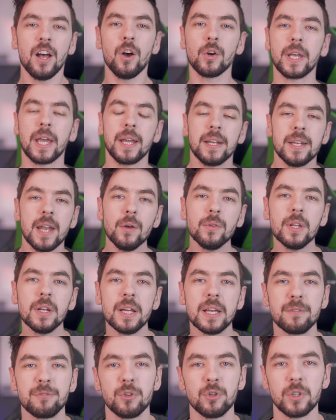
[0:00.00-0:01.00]
Okay, now that I
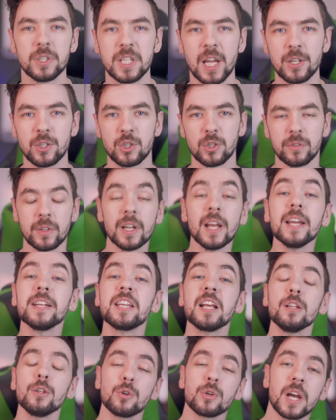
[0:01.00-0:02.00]
have your attention, did I
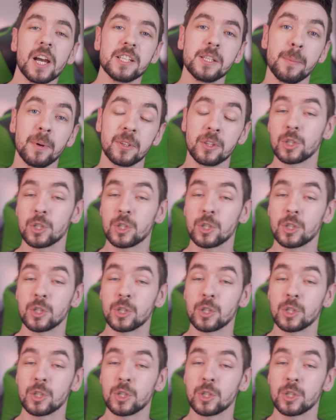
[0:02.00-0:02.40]
tell you guys about